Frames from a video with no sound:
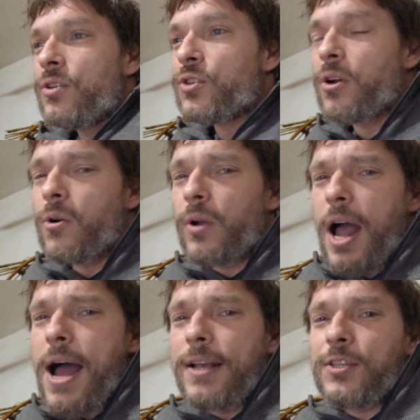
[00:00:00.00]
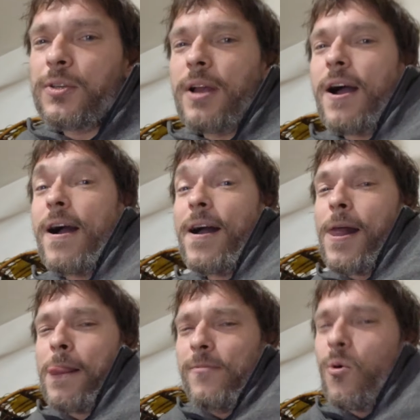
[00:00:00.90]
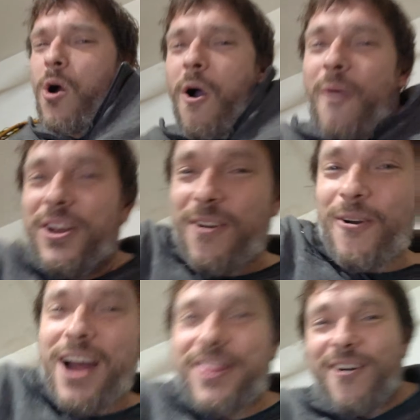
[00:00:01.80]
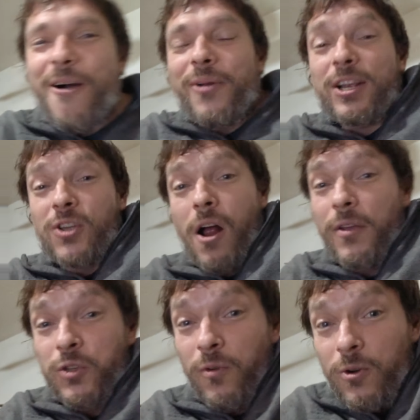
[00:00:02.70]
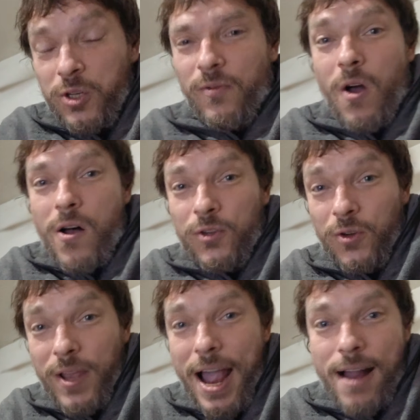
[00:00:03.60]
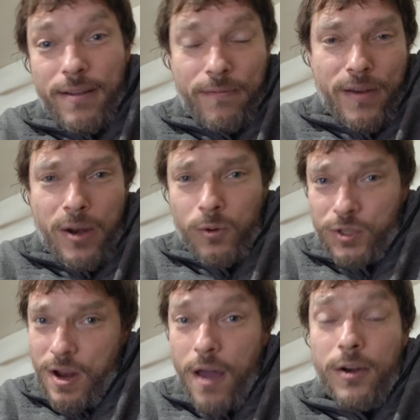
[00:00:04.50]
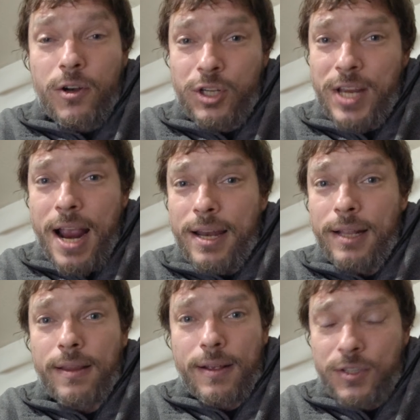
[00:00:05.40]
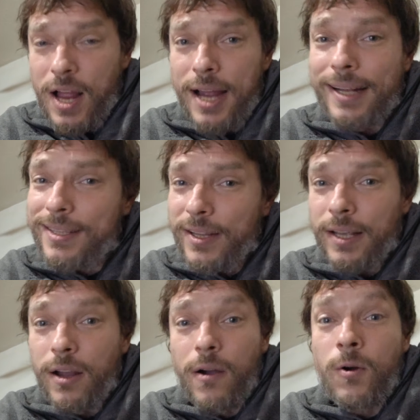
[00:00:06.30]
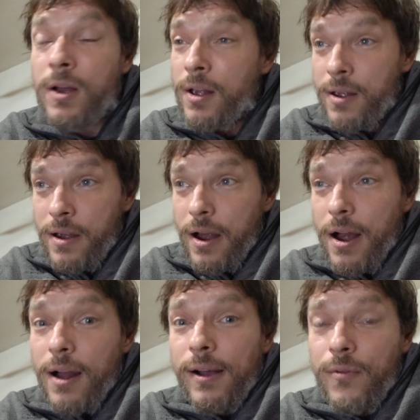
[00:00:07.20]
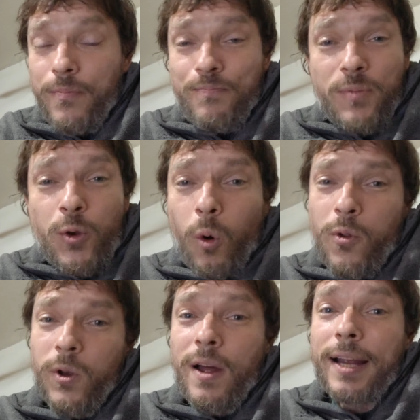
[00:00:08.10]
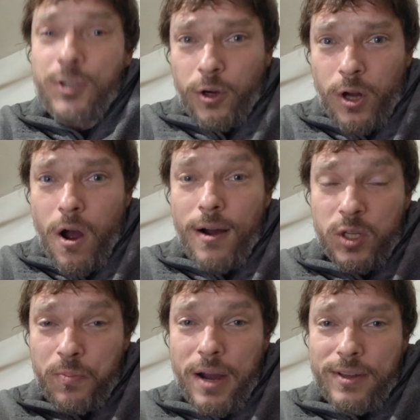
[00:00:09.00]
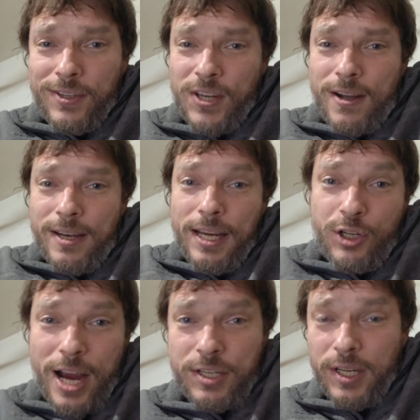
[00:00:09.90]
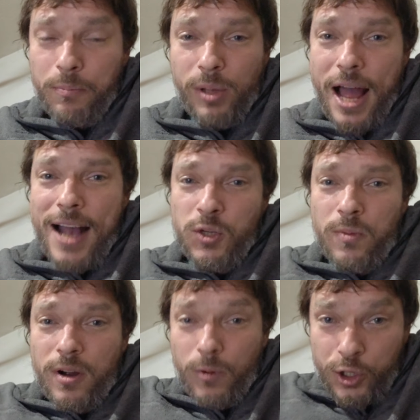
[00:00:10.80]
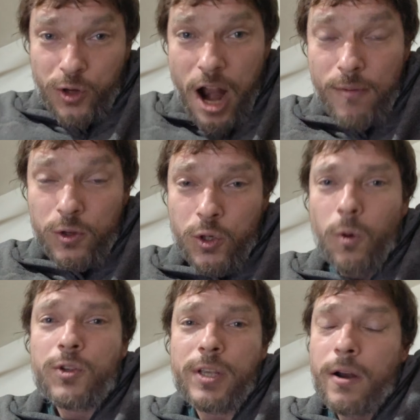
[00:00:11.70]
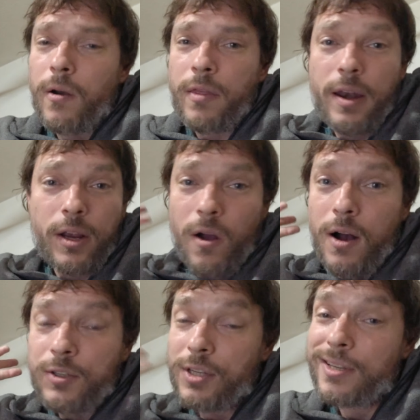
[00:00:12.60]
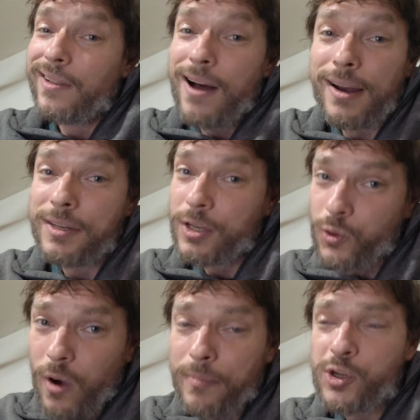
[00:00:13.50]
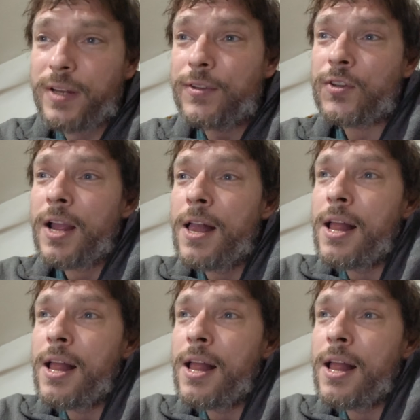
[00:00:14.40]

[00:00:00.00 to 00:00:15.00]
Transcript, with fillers: So, guys, uh, whoa, you know what I thought when I saw this? First of all, so yeah, if anyone's not understanding the science lingo, uh, the northern lights are caused by the sun ejecting plasma, which travels towards the earth, and it causes a lot of disruptions